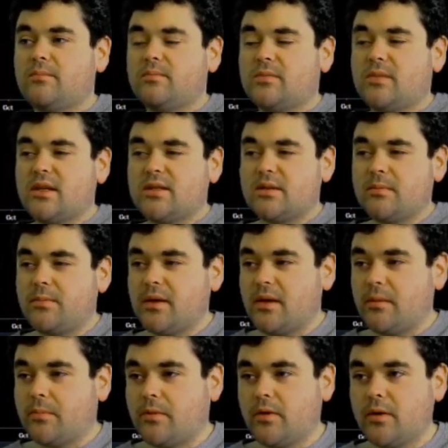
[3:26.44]
This would be
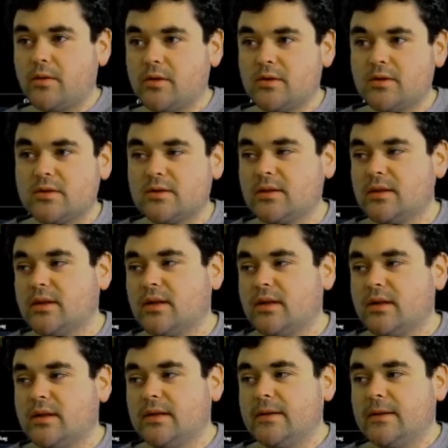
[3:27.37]
a point.
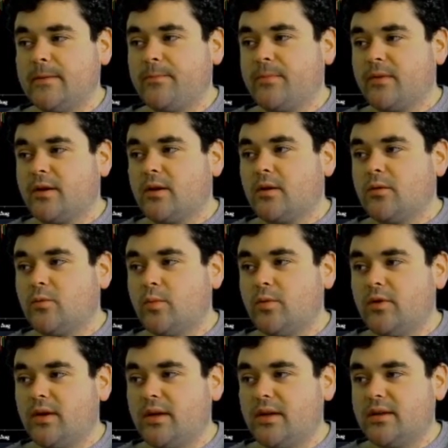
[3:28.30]
We
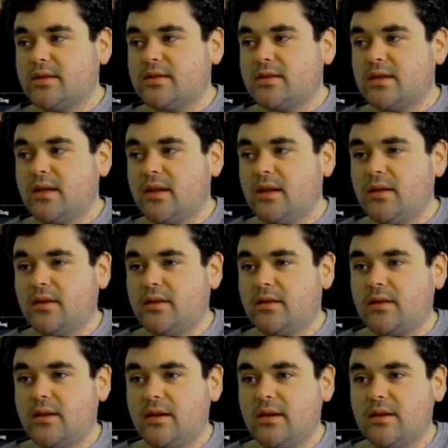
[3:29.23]
really need to see
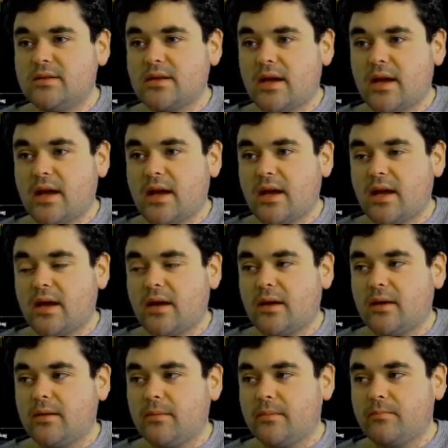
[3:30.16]
these
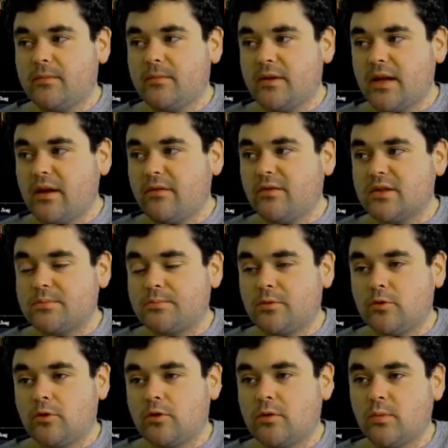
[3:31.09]
levels
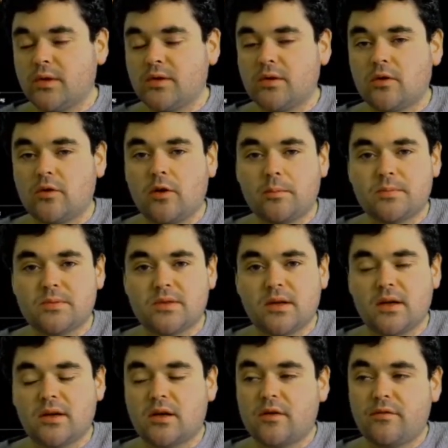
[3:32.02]
broken, whether
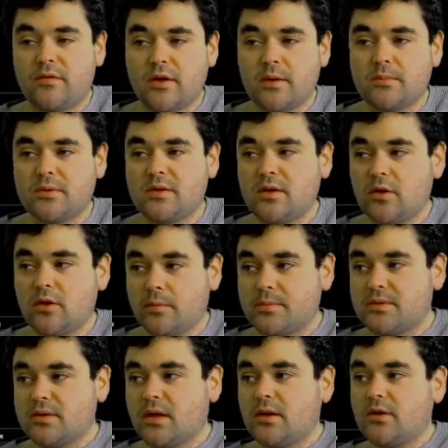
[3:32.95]
upside, confirmed to the
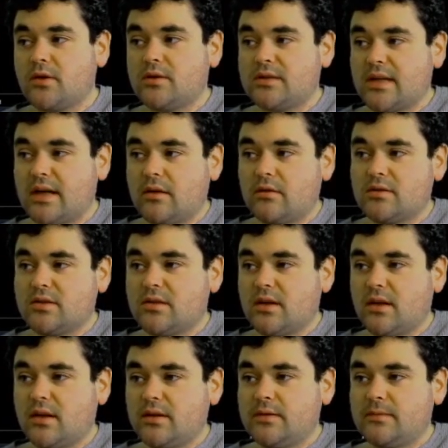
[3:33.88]
upside or
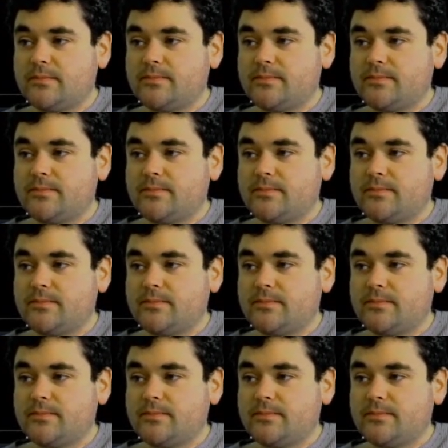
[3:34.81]
downside.